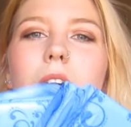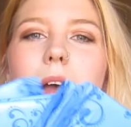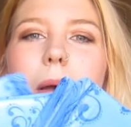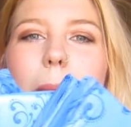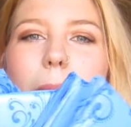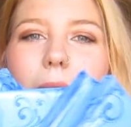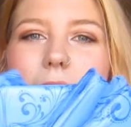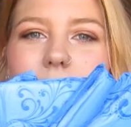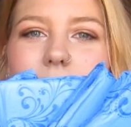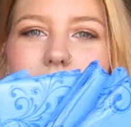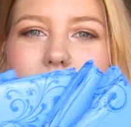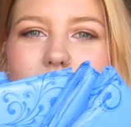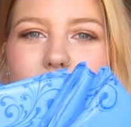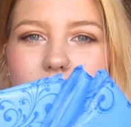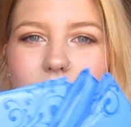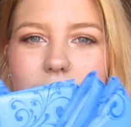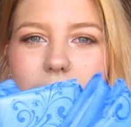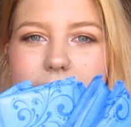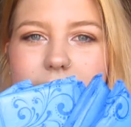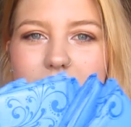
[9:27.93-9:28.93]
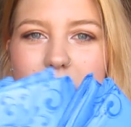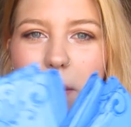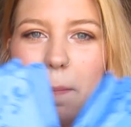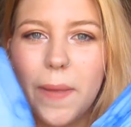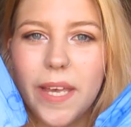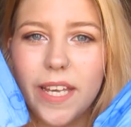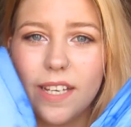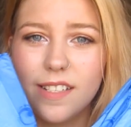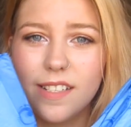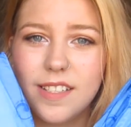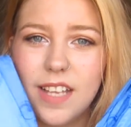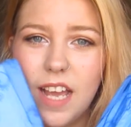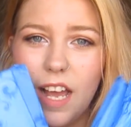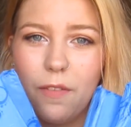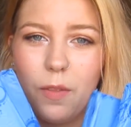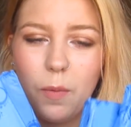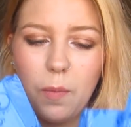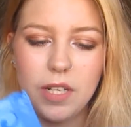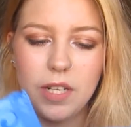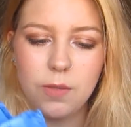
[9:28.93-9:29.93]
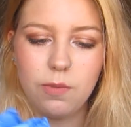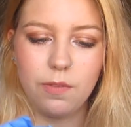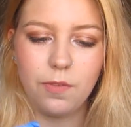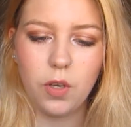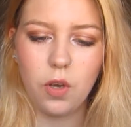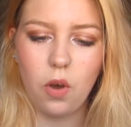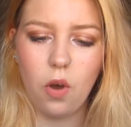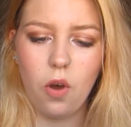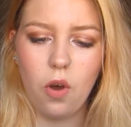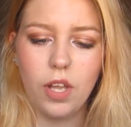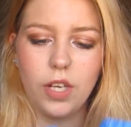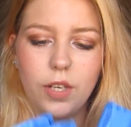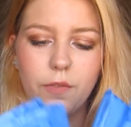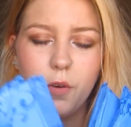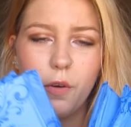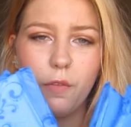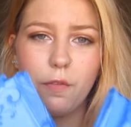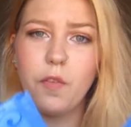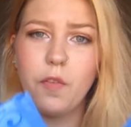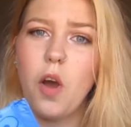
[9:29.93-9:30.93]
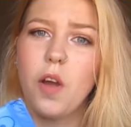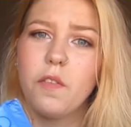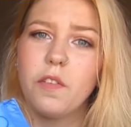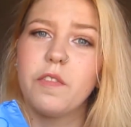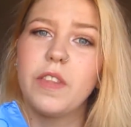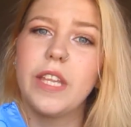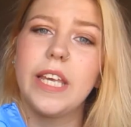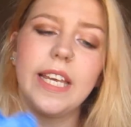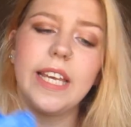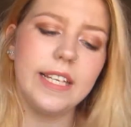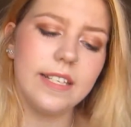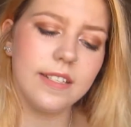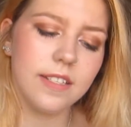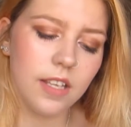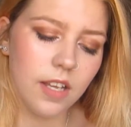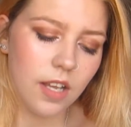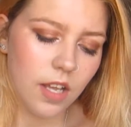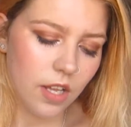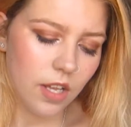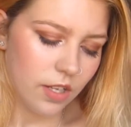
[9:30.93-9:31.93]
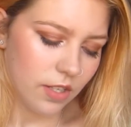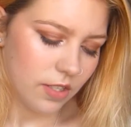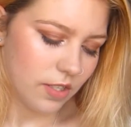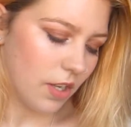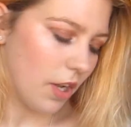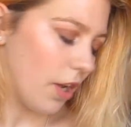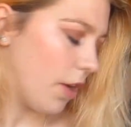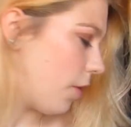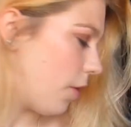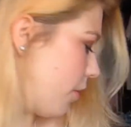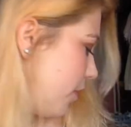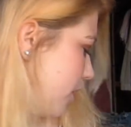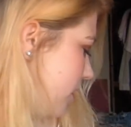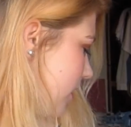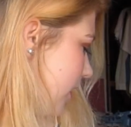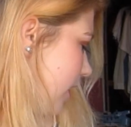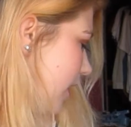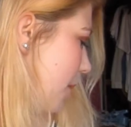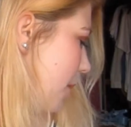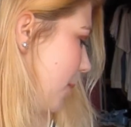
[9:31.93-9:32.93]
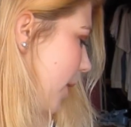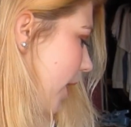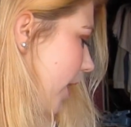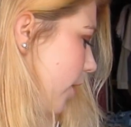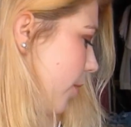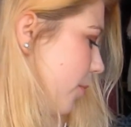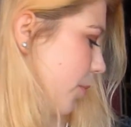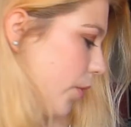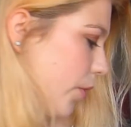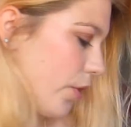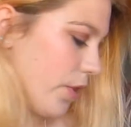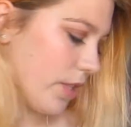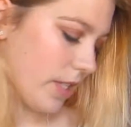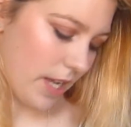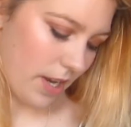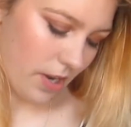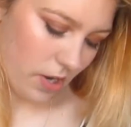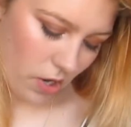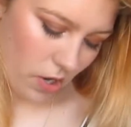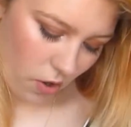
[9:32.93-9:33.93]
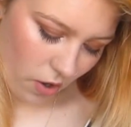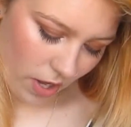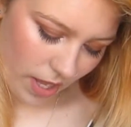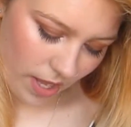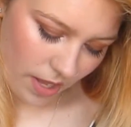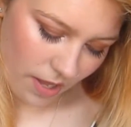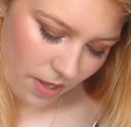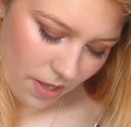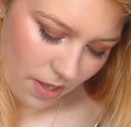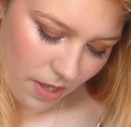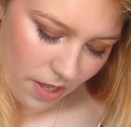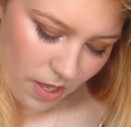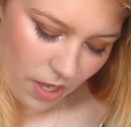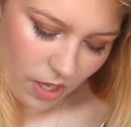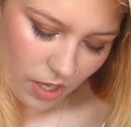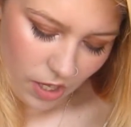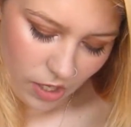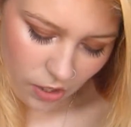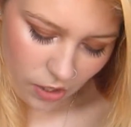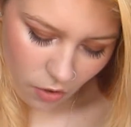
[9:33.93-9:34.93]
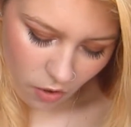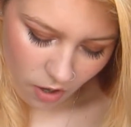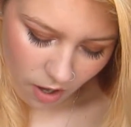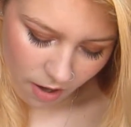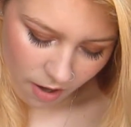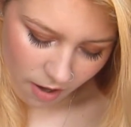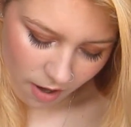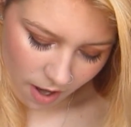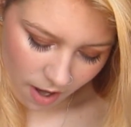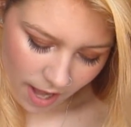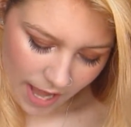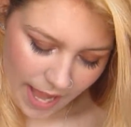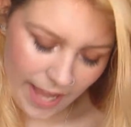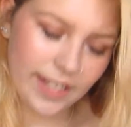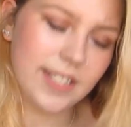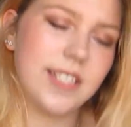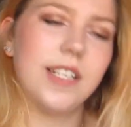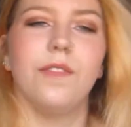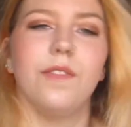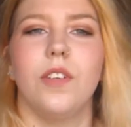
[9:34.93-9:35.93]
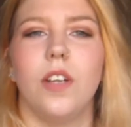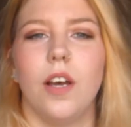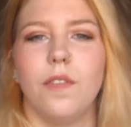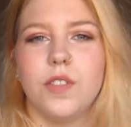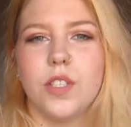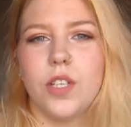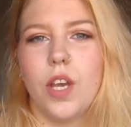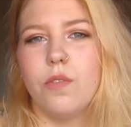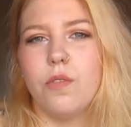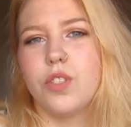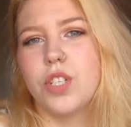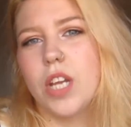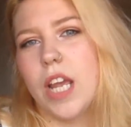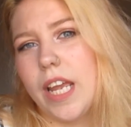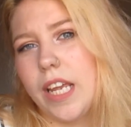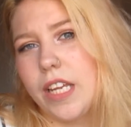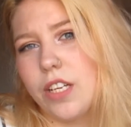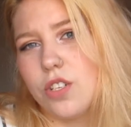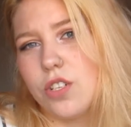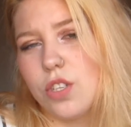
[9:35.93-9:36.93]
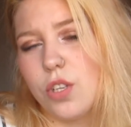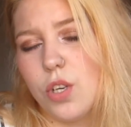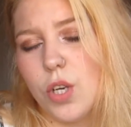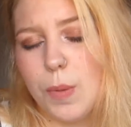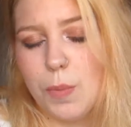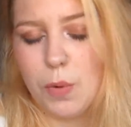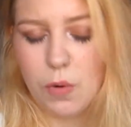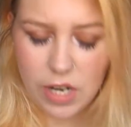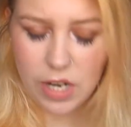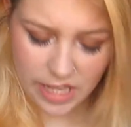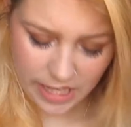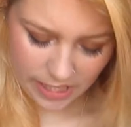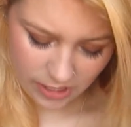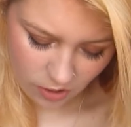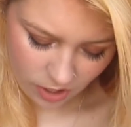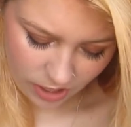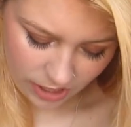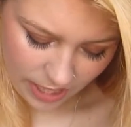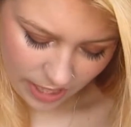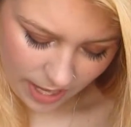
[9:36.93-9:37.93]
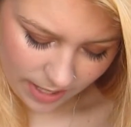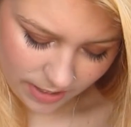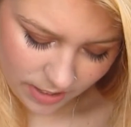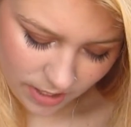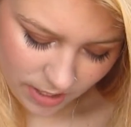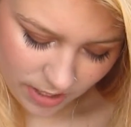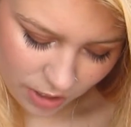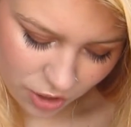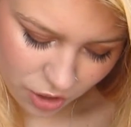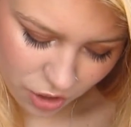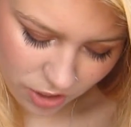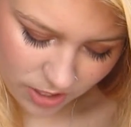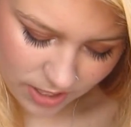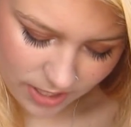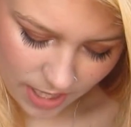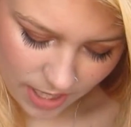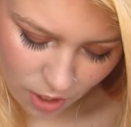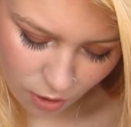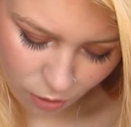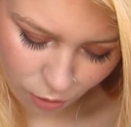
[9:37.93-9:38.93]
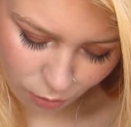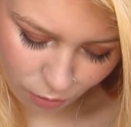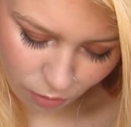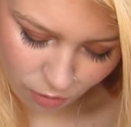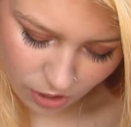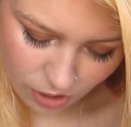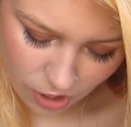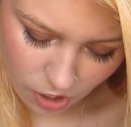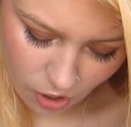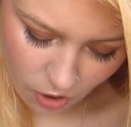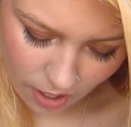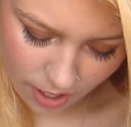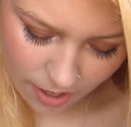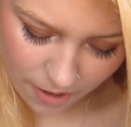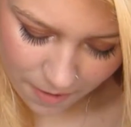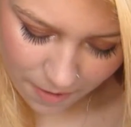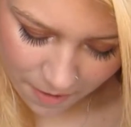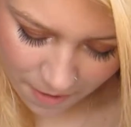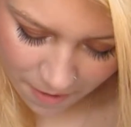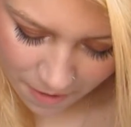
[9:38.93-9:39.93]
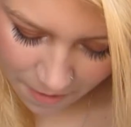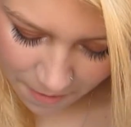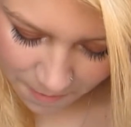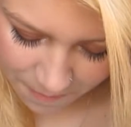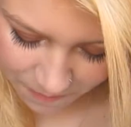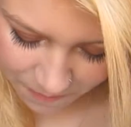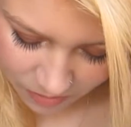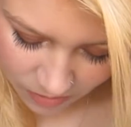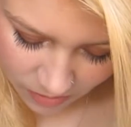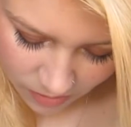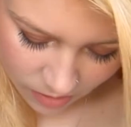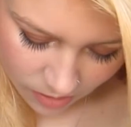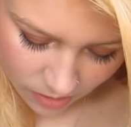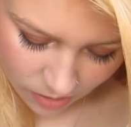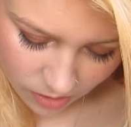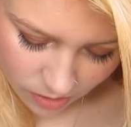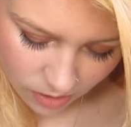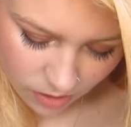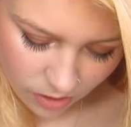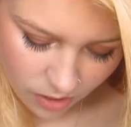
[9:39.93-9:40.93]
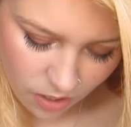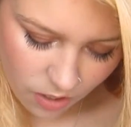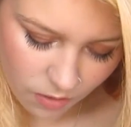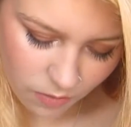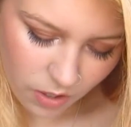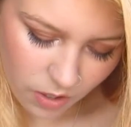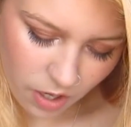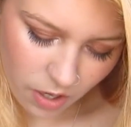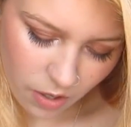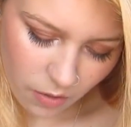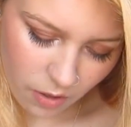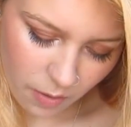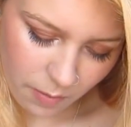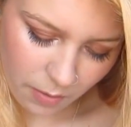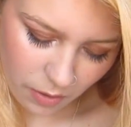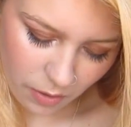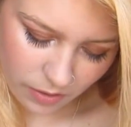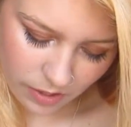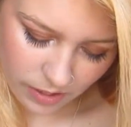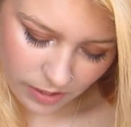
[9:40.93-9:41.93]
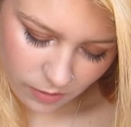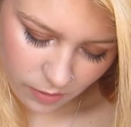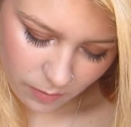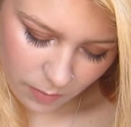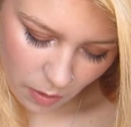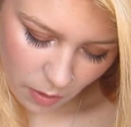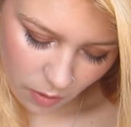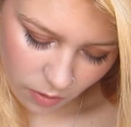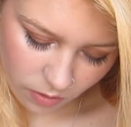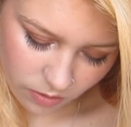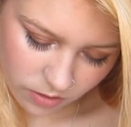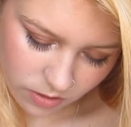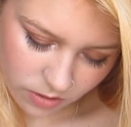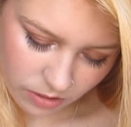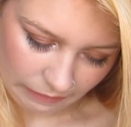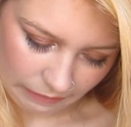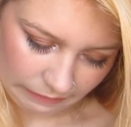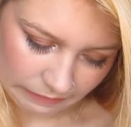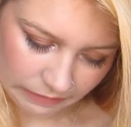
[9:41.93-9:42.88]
pads, so these are the biggest out of the ones we've got, and you've got 5 of these. So obviously they're bigger because at night you're not active enough to go change them or anything like that, so they should see you through the night. Oh no, I broke the little box.